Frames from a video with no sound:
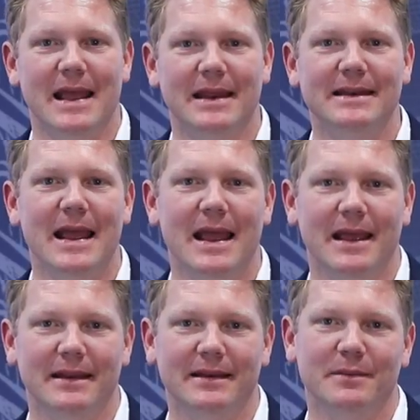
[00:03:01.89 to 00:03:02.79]

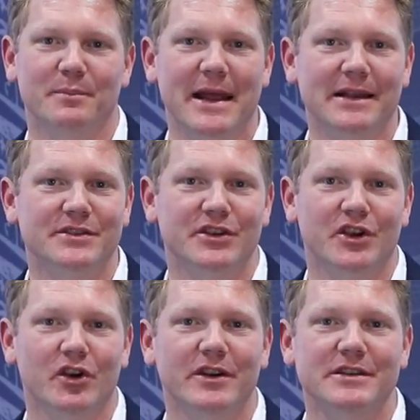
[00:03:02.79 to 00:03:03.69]
end-to-end -end embedded
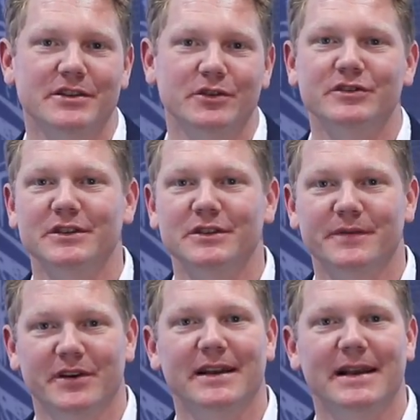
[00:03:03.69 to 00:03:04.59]
security solutions
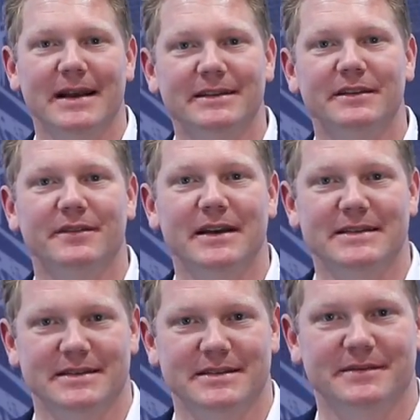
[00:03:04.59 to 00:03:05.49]
for connected
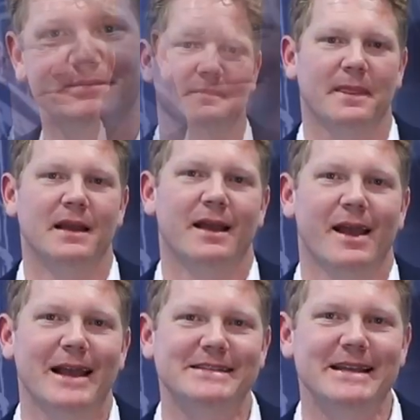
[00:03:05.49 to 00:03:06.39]
devices.
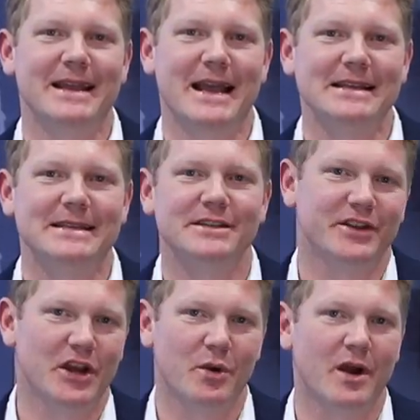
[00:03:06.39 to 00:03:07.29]
At CES
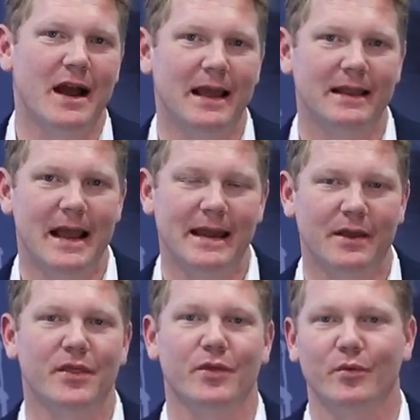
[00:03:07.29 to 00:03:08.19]
this year, we're
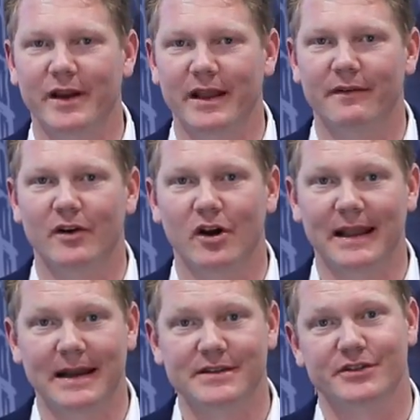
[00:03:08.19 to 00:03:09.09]
highlighting three of our
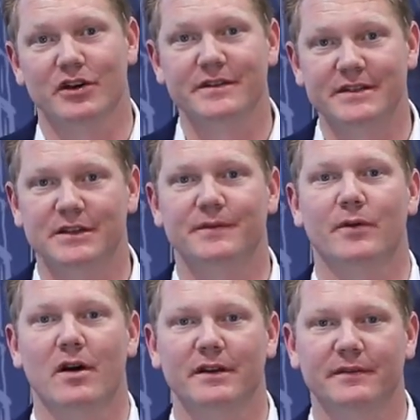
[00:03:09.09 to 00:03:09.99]
latest services
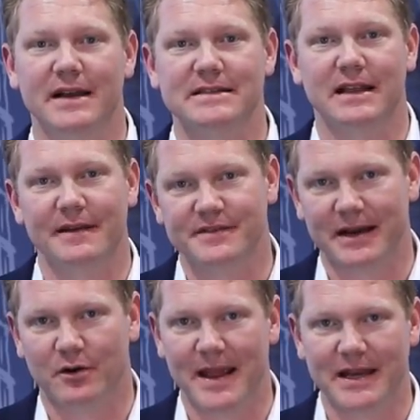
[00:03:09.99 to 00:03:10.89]
for our device
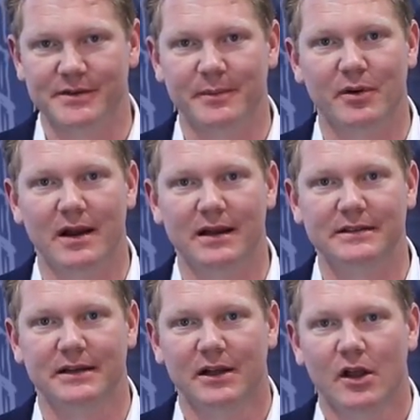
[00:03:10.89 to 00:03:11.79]
lifecycle management
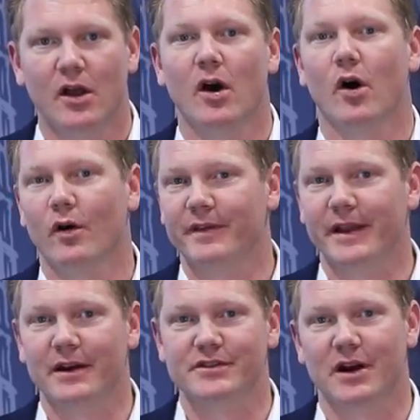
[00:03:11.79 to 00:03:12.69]
product,
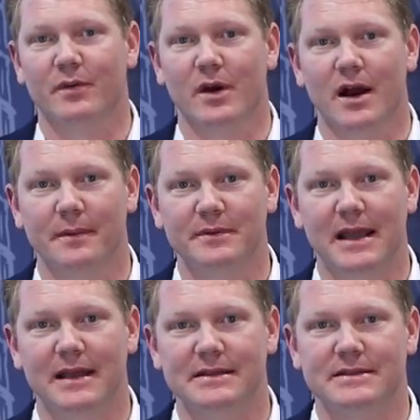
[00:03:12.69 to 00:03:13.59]
over-the-air software
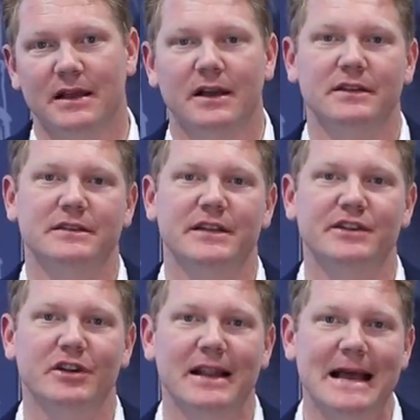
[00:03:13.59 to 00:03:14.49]
updates,
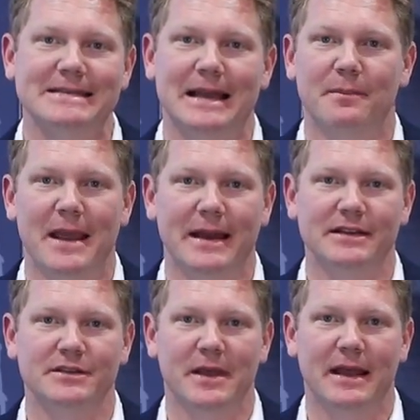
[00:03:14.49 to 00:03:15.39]
digital asset
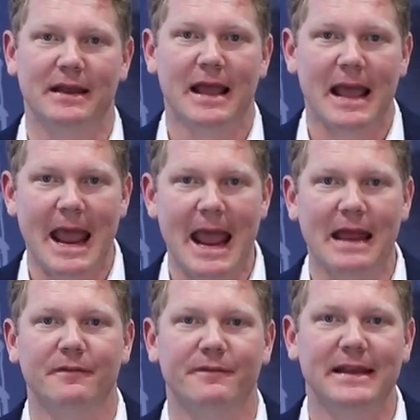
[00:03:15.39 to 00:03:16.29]
management,
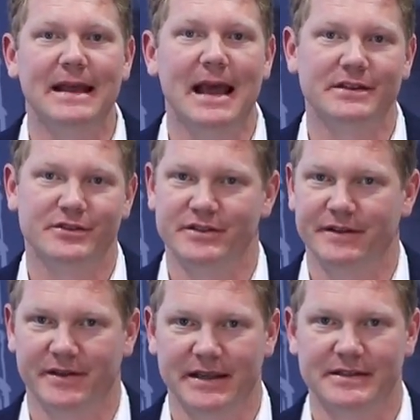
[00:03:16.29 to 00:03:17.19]
and V2X
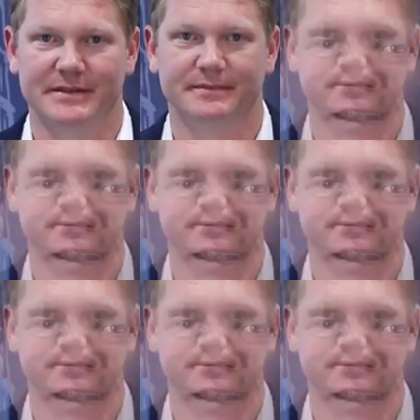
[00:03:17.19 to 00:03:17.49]
certificates.